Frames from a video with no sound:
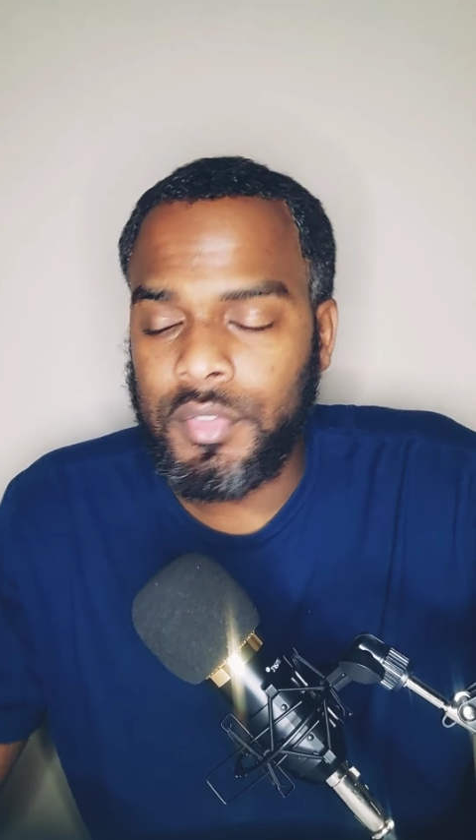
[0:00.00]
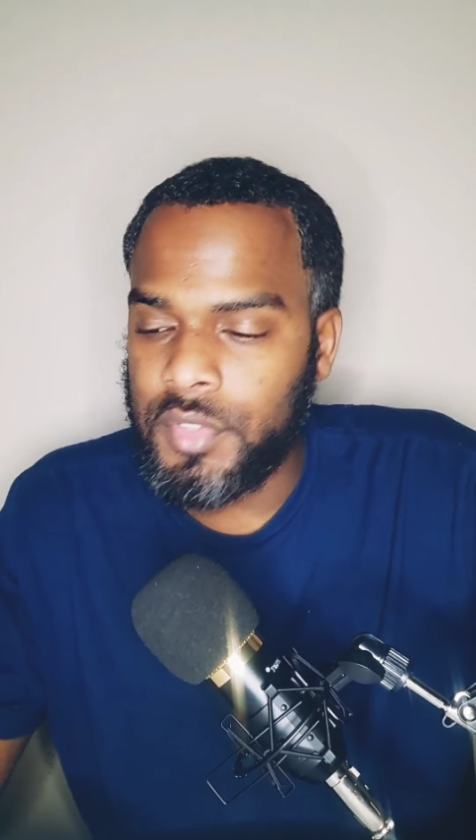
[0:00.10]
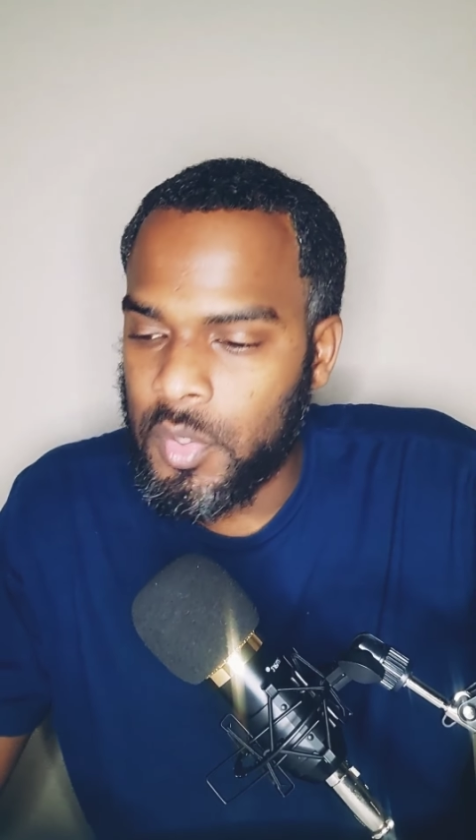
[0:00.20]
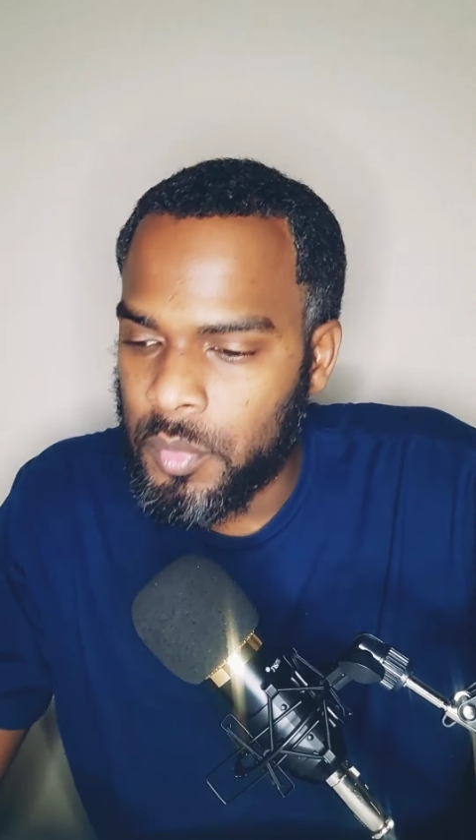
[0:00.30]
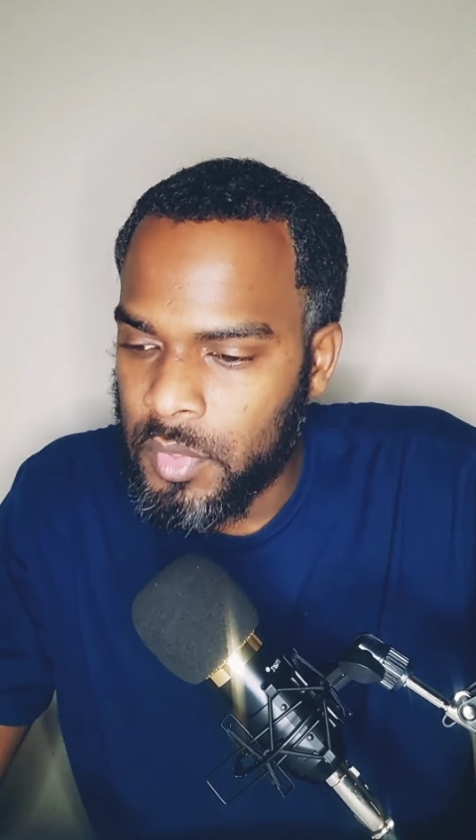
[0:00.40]

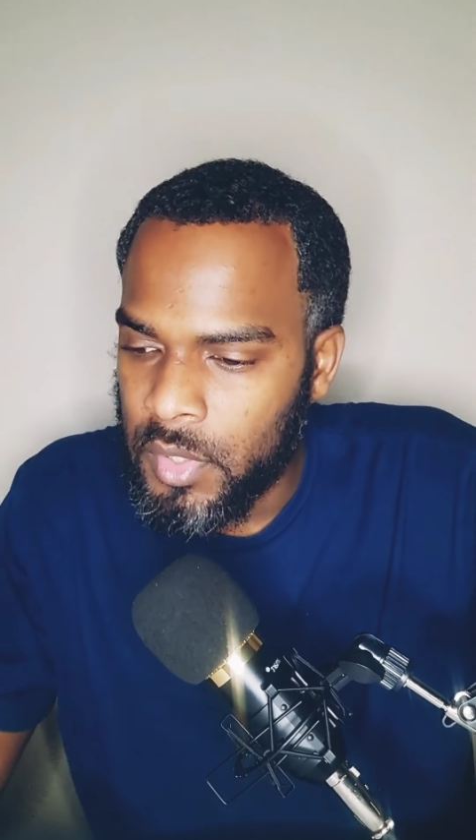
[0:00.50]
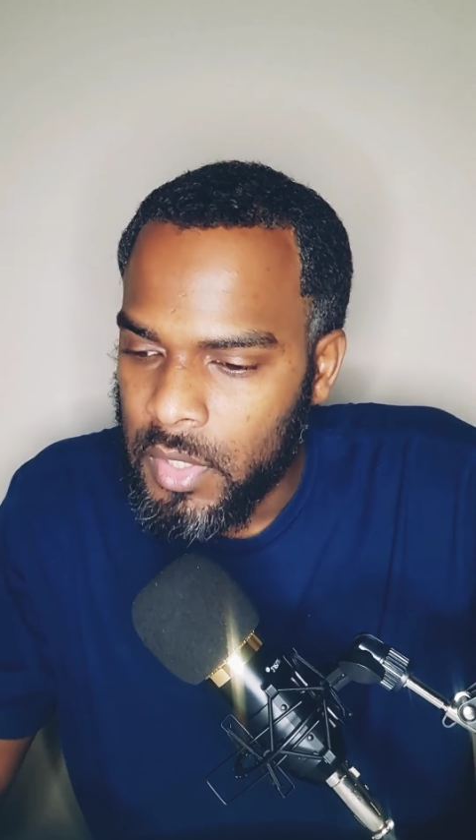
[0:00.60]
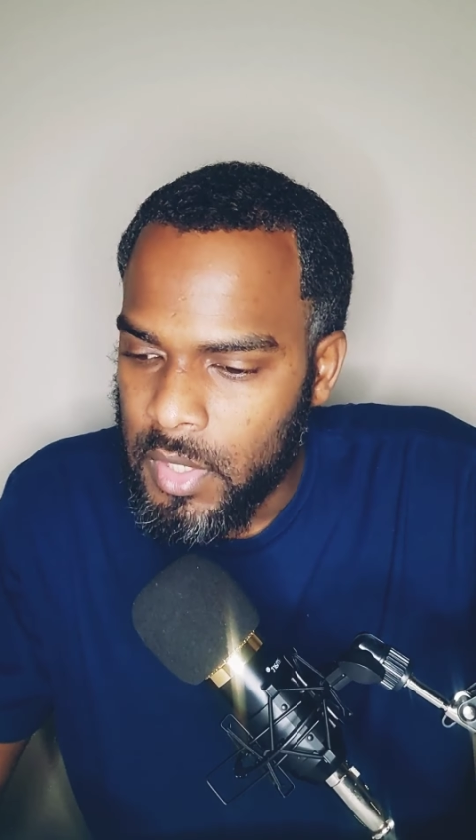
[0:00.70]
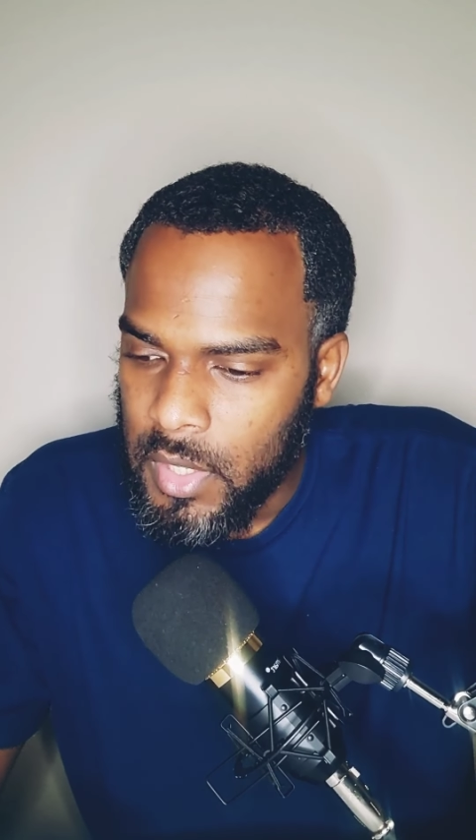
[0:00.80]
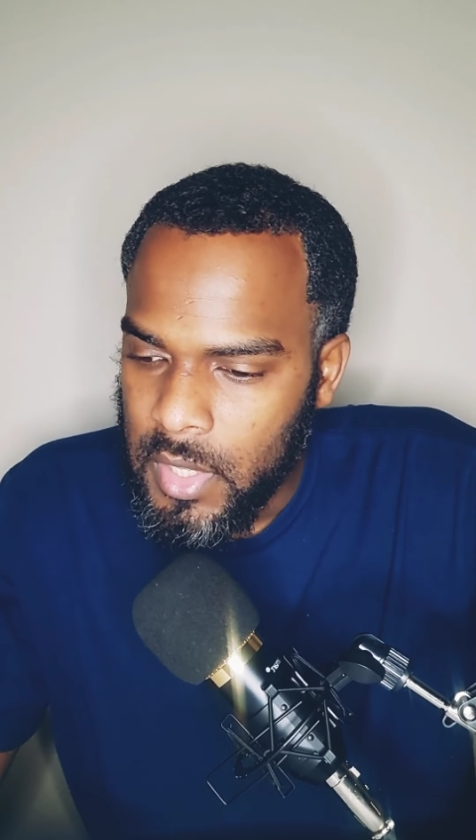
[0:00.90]
So when,
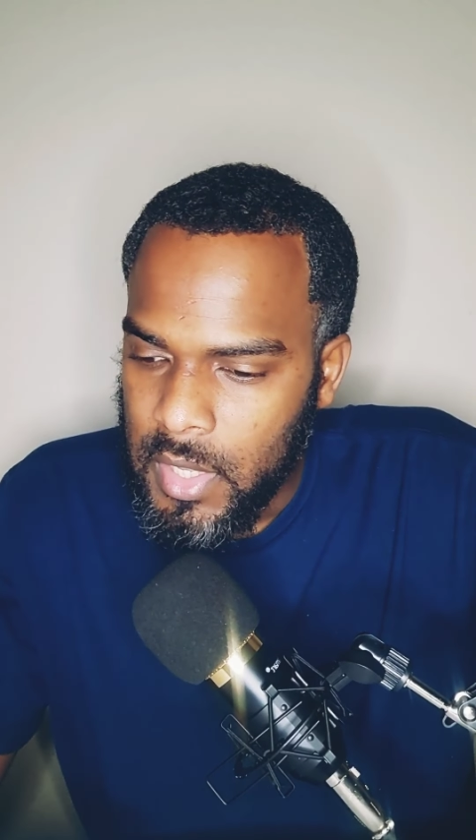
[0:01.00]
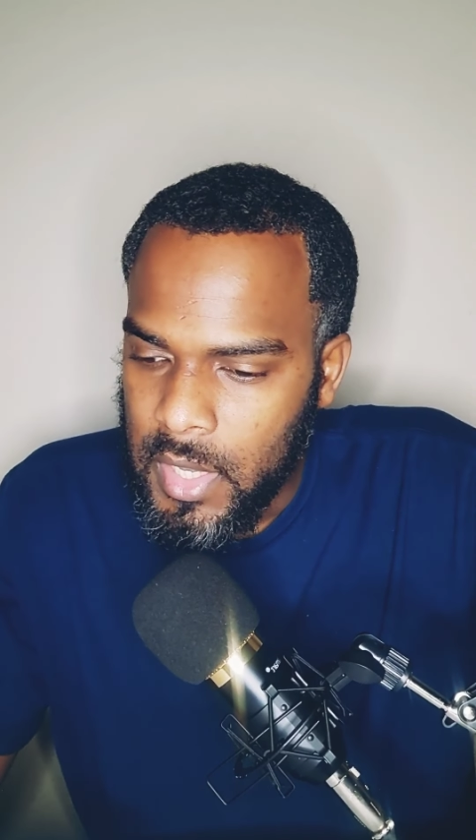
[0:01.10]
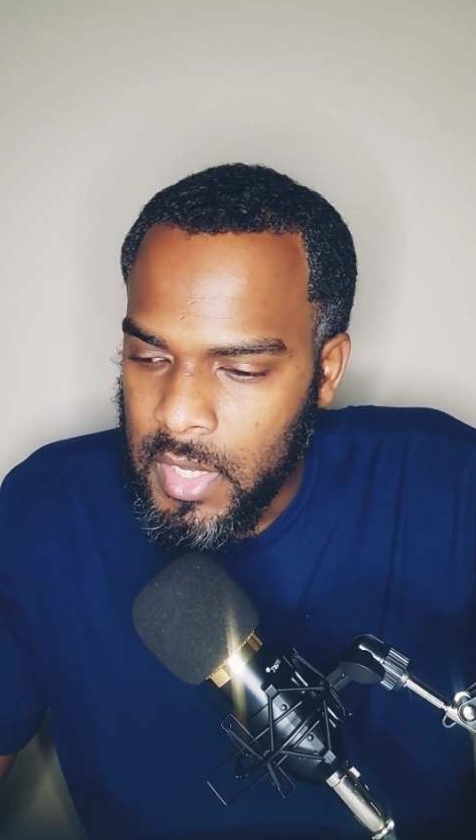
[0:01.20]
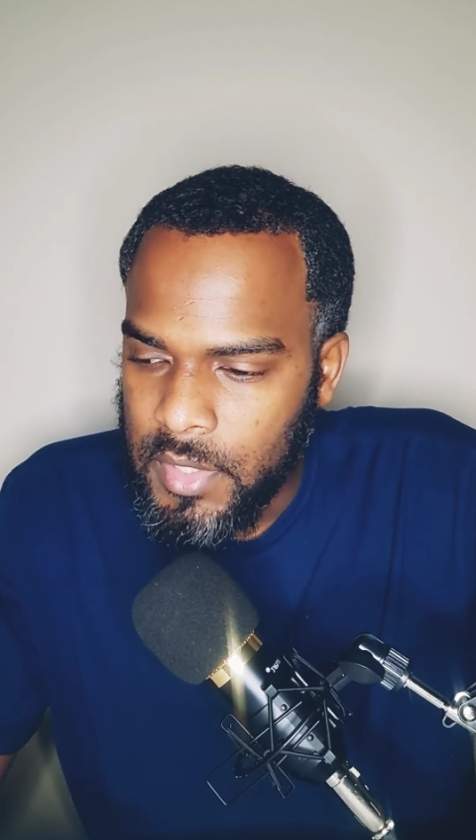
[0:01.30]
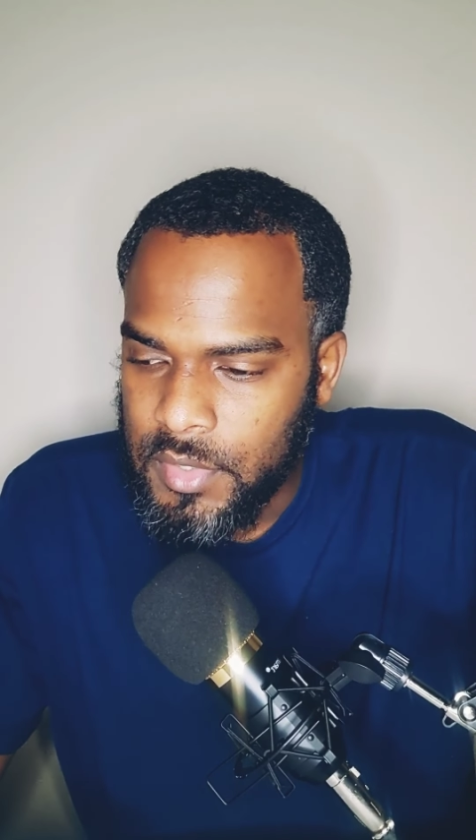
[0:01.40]

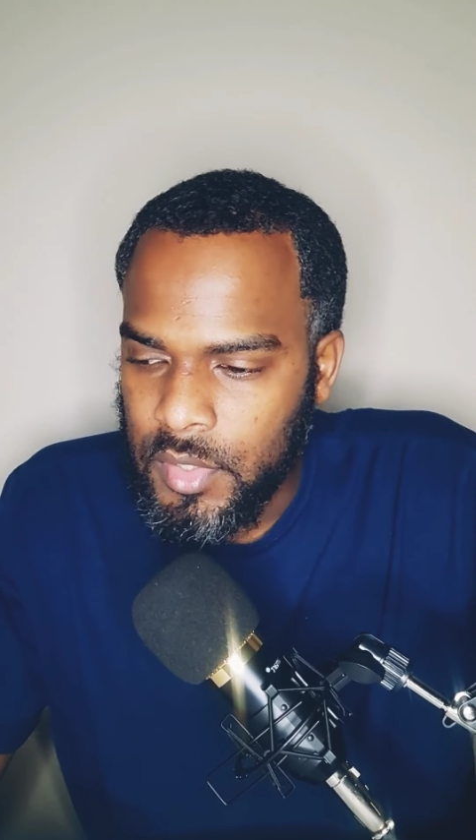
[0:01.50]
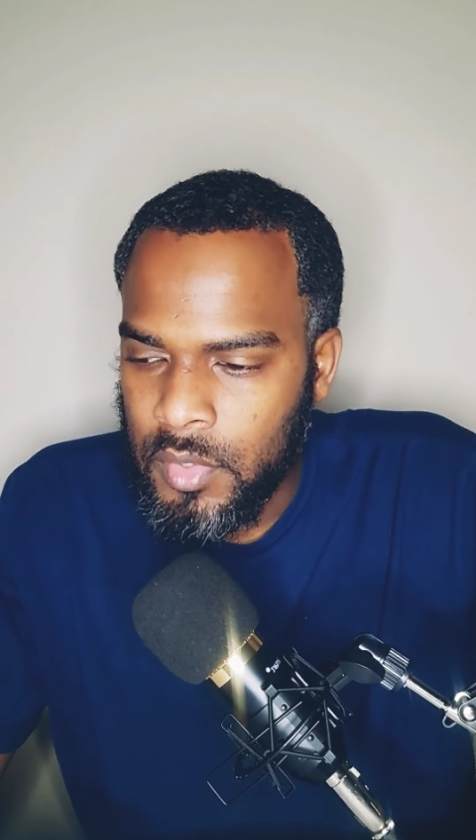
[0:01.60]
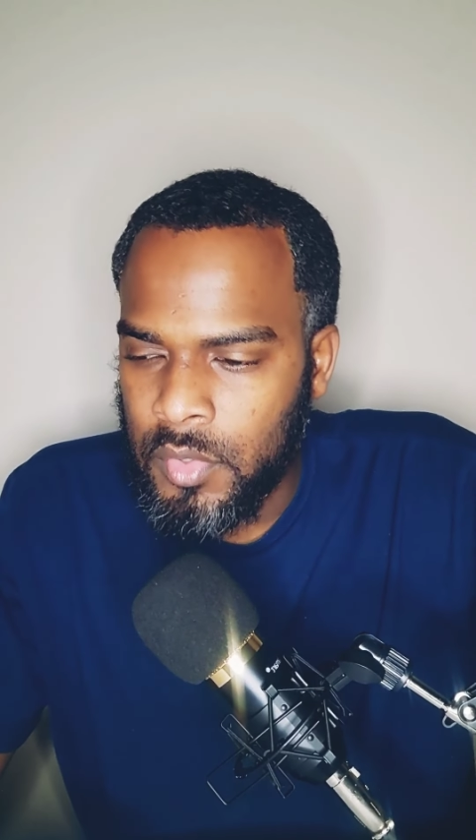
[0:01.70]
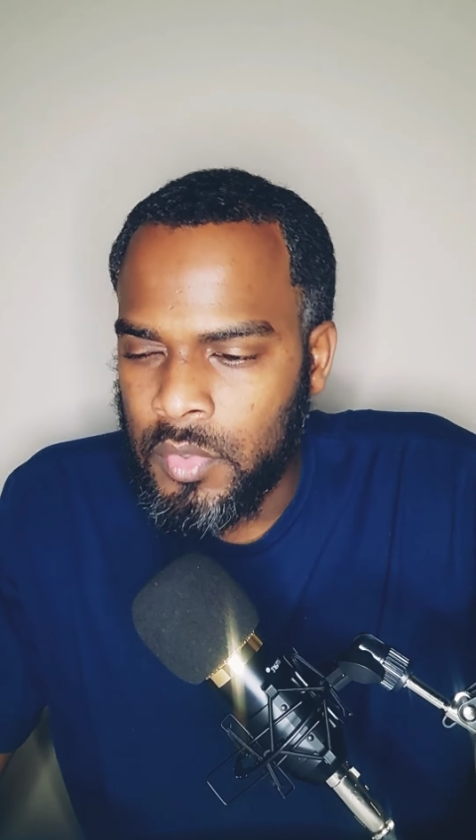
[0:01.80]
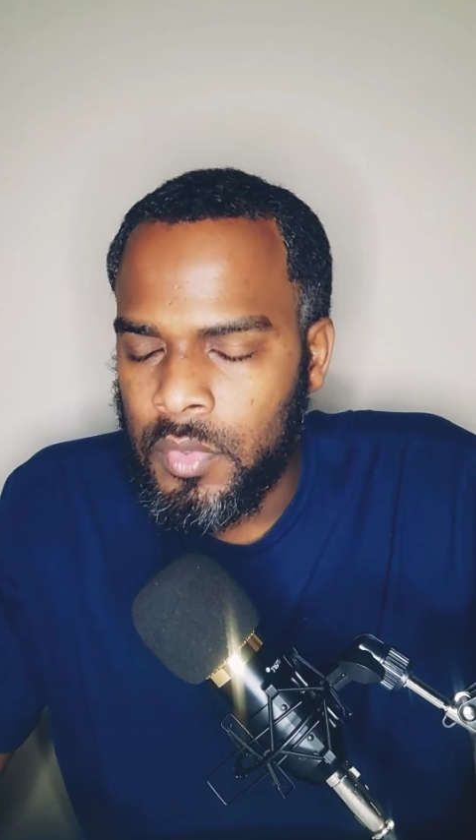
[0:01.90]
and
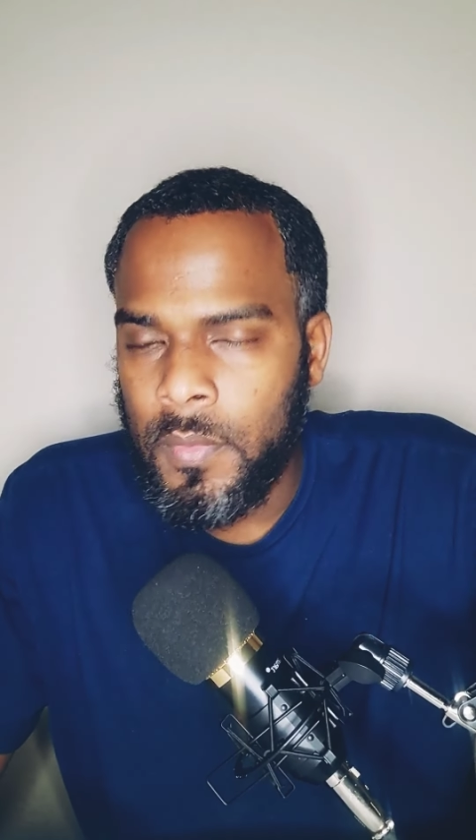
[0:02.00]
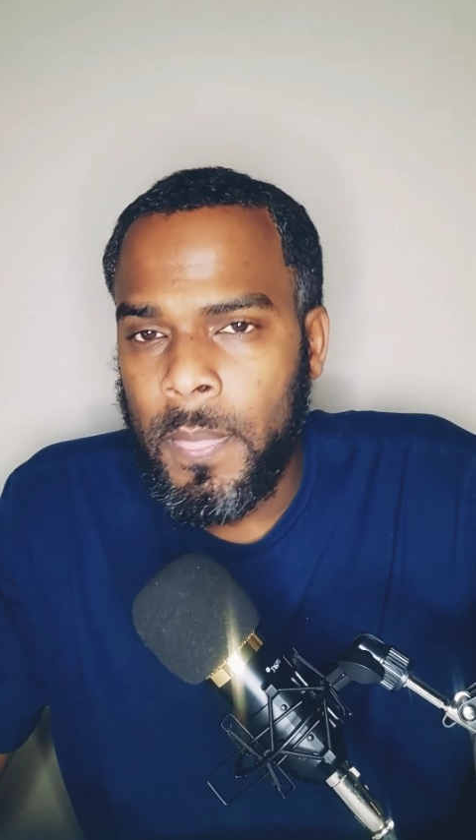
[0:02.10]
so